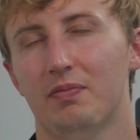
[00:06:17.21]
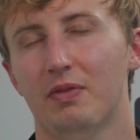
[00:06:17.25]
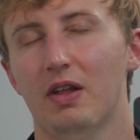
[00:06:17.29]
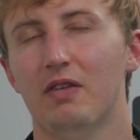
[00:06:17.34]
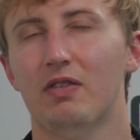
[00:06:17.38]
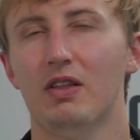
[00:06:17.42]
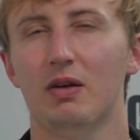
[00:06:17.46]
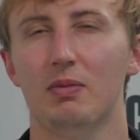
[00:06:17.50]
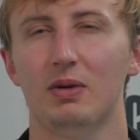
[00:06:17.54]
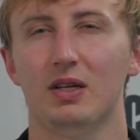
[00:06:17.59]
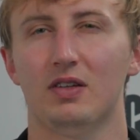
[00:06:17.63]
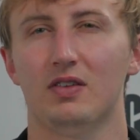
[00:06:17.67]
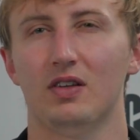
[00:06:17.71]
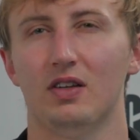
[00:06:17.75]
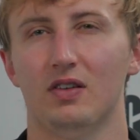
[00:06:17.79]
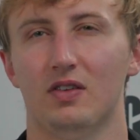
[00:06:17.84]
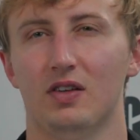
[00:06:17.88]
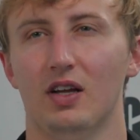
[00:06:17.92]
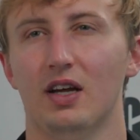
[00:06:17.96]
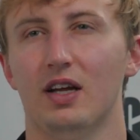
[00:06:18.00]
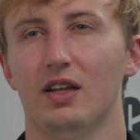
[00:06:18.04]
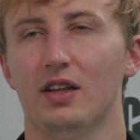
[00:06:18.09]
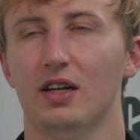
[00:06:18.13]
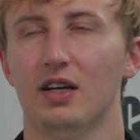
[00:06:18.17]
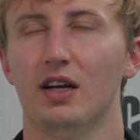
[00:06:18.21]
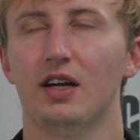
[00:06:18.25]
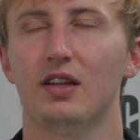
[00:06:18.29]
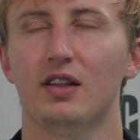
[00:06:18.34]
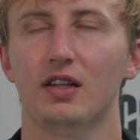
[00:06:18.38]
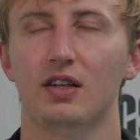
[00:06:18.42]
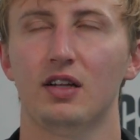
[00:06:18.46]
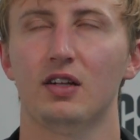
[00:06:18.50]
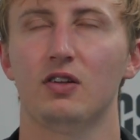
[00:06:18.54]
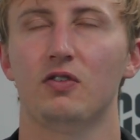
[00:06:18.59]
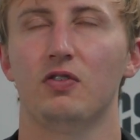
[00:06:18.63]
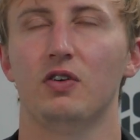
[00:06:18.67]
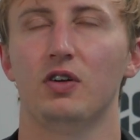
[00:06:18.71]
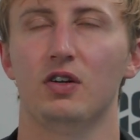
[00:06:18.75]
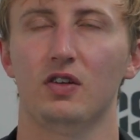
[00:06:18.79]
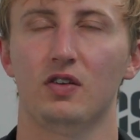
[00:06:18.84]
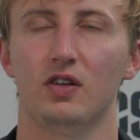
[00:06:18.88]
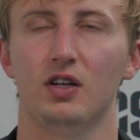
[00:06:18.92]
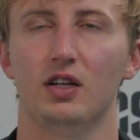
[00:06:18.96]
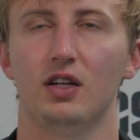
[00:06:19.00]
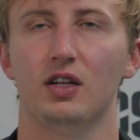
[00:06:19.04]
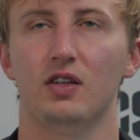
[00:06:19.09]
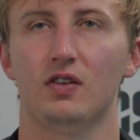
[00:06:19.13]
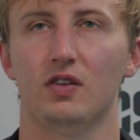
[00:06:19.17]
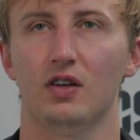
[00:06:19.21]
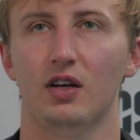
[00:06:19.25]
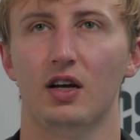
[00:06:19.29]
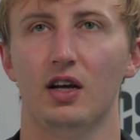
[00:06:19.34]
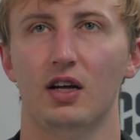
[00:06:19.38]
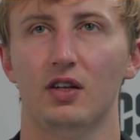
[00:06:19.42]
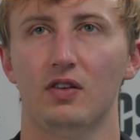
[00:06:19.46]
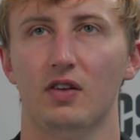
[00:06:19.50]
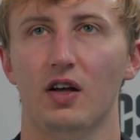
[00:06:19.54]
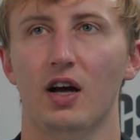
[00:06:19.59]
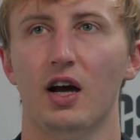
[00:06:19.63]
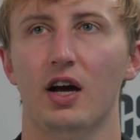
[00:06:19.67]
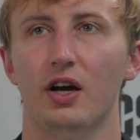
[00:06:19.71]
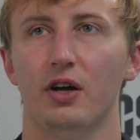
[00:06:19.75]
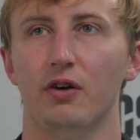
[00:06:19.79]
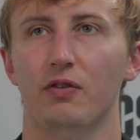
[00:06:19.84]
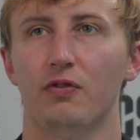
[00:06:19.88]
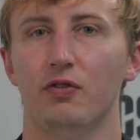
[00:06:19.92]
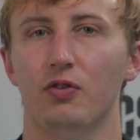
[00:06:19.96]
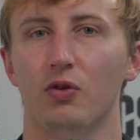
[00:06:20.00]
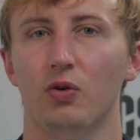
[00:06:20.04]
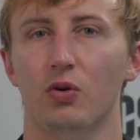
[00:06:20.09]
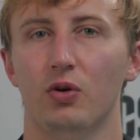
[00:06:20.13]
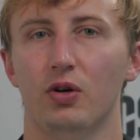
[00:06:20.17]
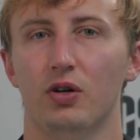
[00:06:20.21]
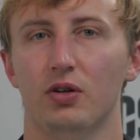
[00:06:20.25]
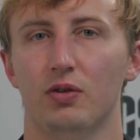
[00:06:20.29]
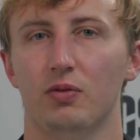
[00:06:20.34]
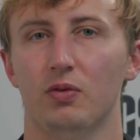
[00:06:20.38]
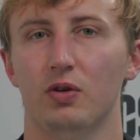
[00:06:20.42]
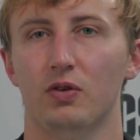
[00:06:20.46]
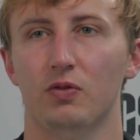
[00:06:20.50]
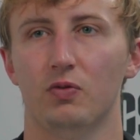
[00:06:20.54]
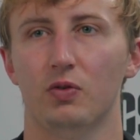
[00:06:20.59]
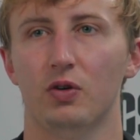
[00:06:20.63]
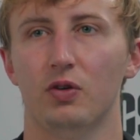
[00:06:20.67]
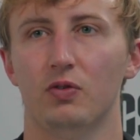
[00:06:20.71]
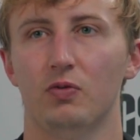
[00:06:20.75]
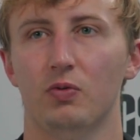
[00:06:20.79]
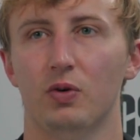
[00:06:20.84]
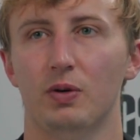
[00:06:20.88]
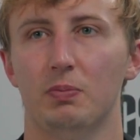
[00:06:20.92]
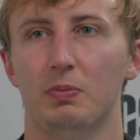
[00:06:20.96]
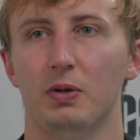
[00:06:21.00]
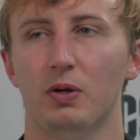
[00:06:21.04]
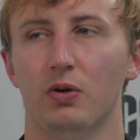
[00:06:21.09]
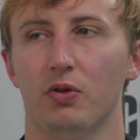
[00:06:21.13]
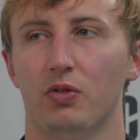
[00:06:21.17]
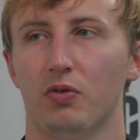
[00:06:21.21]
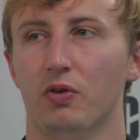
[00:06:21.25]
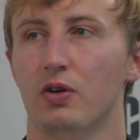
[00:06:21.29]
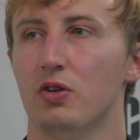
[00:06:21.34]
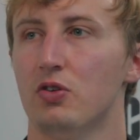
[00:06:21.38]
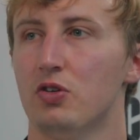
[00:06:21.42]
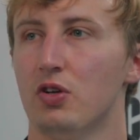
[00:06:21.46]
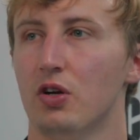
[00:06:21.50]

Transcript: if that makes sense, yeah. I think that's fair to say that it's a higher floor of what BO3